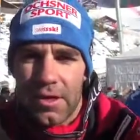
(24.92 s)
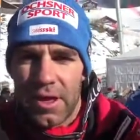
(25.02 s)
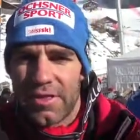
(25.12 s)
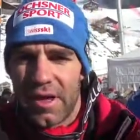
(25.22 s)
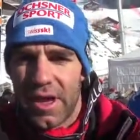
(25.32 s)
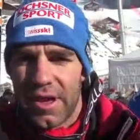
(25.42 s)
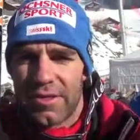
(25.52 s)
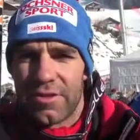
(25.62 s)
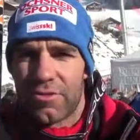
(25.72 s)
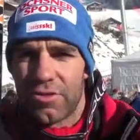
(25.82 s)
Yes, I
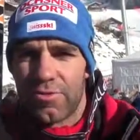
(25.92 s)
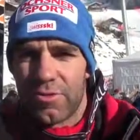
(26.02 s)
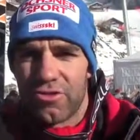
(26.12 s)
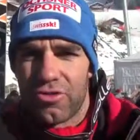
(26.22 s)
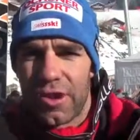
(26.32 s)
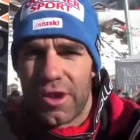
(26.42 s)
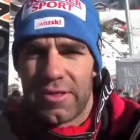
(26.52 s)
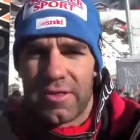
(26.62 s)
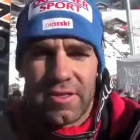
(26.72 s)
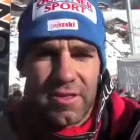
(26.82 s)
like this course for sure. Uh,
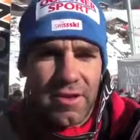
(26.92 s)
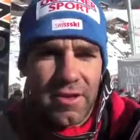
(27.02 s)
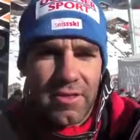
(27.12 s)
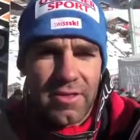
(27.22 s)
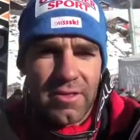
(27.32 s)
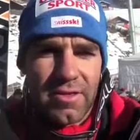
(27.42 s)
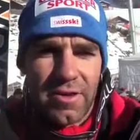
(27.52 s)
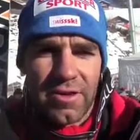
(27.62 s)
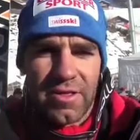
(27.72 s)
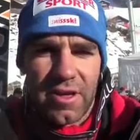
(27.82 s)
this year, this
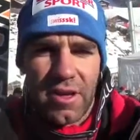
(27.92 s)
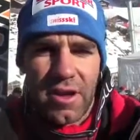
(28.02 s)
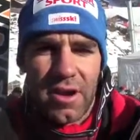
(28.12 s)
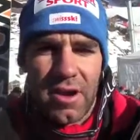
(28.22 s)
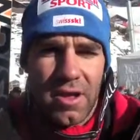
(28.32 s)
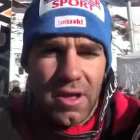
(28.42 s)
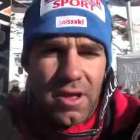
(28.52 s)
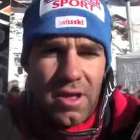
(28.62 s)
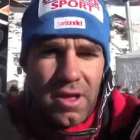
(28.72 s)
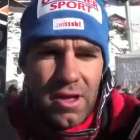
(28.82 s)
year is uh,
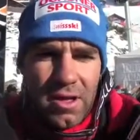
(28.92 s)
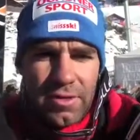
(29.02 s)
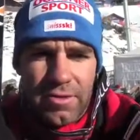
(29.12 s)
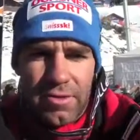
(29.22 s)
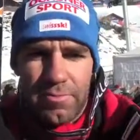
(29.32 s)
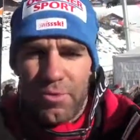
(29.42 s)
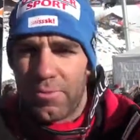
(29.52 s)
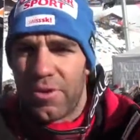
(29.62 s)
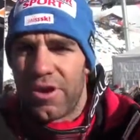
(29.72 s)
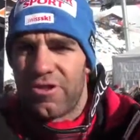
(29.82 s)

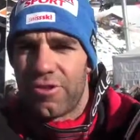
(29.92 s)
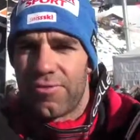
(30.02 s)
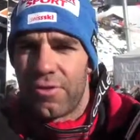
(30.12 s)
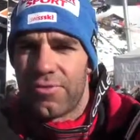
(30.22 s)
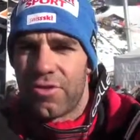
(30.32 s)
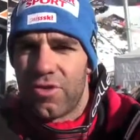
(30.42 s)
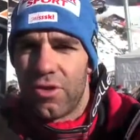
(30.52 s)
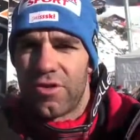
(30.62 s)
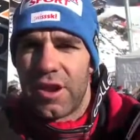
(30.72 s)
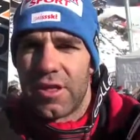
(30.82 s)
preparation for the
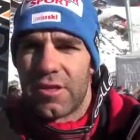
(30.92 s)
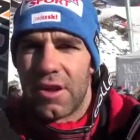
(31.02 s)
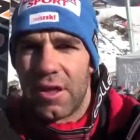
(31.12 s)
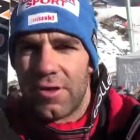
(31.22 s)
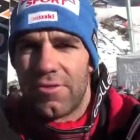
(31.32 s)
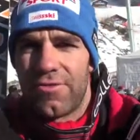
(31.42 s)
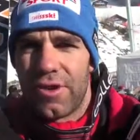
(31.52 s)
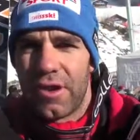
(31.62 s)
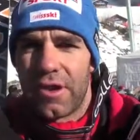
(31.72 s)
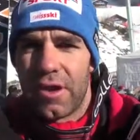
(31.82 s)
snow is a little uh,
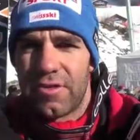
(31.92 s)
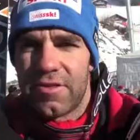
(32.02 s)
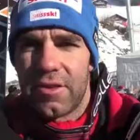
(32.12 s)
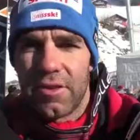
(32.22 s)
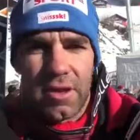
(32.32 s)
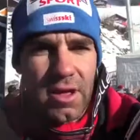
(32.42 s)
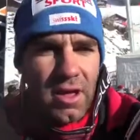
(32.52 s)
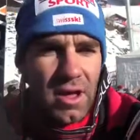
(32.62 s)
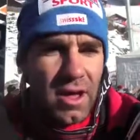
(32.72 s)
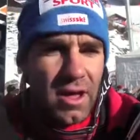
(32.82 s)
different than last year.
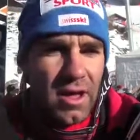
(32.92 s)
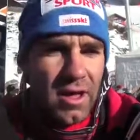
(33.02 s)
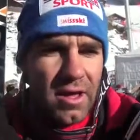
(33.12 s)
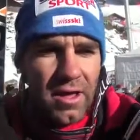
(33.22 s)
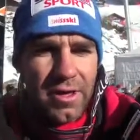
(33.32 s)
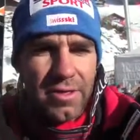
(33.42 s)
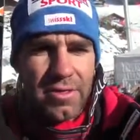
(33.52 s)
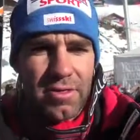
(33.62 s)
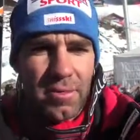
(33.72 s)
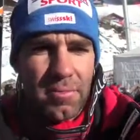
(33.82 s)
Uh,
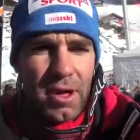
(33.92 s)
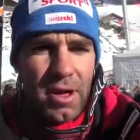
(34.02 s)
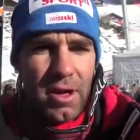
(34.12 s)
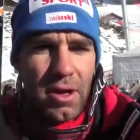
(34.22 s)
some uh,